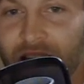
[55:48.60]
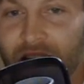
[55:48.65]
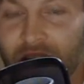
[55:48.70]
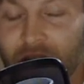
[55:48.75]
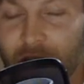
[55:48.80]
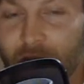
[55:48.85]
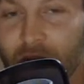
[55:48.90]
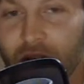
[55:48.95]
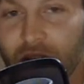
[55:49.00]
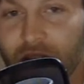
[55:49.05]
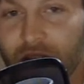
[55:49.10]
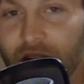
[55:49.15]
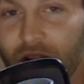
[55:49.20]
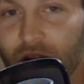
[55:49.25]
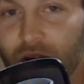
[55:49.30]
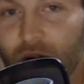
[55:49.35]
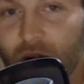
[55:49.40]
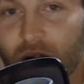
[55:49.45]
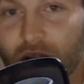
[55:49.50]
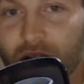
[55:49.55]
but
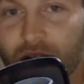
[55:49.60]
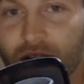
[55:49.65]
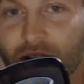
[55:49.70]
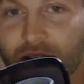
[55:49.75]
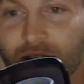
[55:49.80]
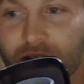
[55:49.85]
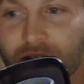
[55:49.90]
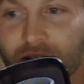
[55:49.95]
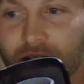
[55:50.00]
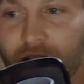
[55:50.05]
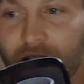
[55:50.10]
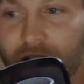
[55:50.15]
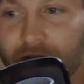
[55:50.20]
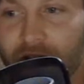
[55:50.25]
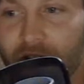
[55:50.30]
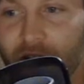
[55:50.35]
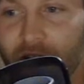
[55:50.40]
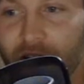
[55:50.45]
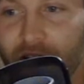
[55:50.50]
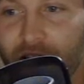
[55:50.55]
I felt
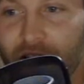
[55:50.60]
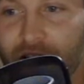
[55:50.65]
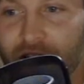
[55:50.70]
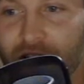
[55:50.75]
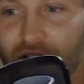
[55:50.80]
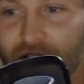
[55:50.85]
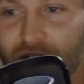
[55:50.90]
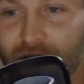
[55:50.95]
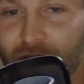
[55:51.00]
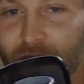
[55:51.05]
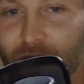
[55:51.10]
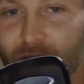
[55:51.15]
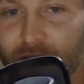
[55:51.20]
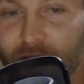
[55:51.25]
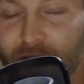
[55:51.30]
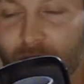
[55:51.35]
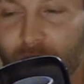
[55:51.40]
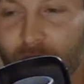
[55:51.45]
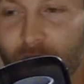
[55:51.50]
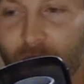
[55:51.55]
like I should just roll
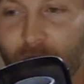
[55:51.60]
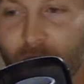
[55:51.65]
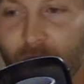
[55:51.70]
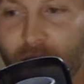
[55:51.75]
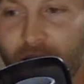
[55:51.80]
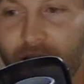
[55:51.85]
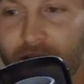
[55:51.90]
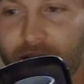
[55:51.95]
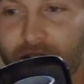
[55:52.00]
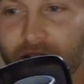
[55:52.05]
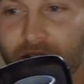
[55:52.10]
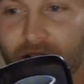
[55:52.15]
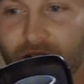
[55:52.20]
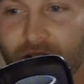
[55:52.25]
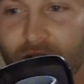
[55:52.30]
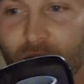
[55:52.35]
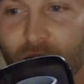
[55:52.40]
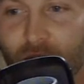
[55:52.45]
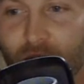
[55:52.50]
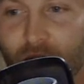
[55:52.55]
solo. Haven't done a
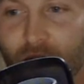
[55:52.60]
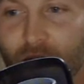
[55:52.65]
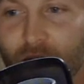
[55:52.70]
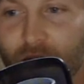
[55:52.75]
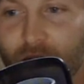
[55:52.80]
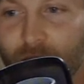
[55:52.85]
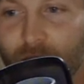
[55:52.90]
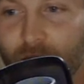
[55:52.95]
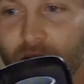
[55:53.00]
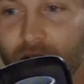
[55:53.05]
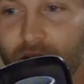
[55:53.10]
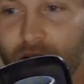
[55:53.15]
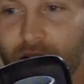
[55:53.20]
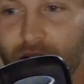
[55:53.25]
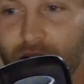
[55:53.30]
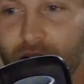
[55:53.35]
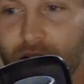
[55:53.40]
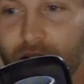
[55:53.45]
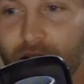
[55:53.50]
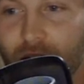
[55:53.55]
solo one.
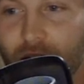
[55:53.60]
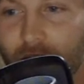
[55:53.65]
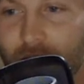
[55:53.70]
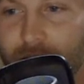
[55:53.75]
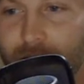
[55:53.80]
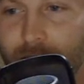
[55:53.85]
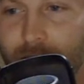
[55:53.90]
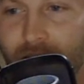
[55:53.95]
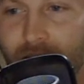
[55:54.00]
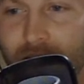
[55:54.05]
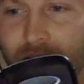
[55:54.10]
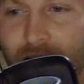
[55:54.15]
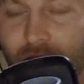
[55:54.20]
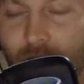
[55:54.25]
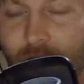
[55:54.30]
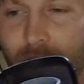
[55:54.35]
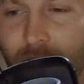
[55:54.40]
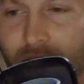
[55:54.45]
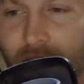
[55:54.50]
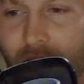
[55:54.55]
Hyde may still
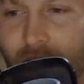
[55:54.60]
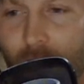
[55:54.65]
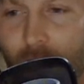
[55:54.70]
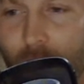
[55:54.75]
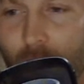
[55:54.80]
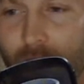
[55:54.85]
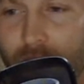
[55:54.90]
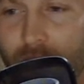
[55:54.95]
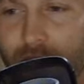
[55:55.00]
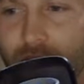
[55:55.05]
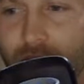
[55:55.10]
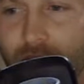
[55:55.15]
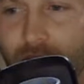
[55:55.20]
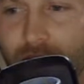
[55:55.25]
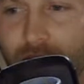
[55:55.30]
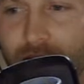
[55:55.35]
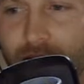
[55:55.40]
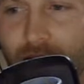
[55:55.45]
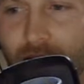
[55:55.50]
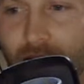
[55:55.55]
be out with the neck
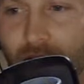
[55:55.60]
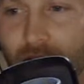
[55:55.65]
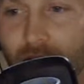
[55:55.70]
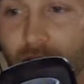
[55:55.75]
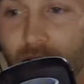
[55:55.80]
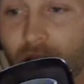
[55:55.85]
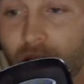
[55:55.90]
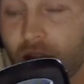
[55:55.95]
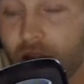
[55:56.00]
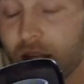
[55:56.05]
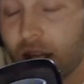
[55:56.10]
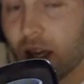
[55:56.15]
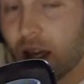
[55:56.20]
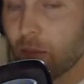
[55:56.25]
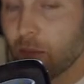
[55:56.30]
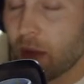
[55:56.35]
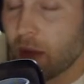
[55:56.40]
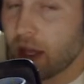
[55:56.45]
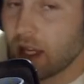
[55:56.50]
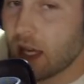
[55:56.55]
stinger. Yeah,
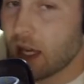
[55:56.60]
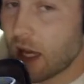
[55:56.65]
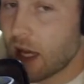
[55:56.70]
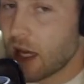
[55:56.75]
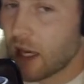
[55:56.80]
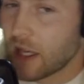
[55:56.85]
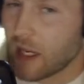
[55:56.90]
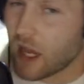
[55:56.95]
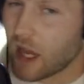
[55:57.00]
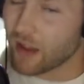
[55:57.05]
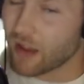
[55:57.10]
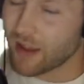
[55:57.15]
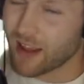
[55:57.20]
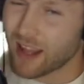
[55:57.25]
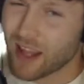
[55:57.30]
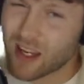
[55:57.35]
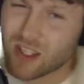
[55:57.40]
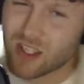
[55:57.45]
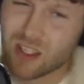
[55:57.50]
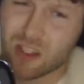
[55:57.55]
Micah Hyde. I
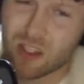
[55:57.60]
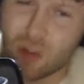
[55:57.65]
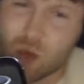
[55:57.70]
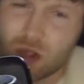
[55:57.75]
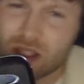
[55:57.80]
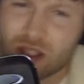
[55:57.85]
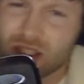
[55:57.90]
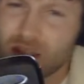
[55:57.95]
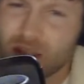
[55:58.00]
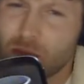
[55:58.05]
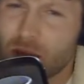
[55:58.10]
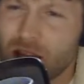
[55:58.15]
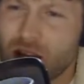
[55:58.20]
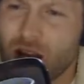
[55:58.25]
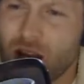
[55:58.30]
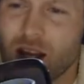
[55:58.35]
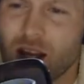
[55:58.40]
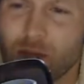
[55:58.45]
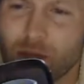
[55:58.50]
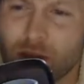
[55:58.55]
actually do want to say Micah
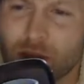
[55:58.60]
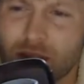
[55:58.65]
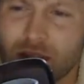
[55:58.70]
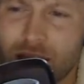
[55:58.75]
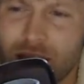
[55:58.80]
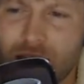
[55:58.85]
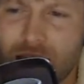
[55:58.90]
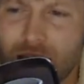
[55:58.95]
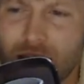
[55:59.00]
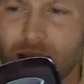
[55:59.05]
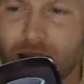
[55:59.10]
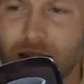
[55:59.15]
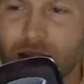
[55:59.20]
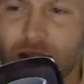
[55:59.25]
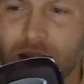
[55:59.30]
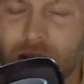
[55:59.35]
Hyde played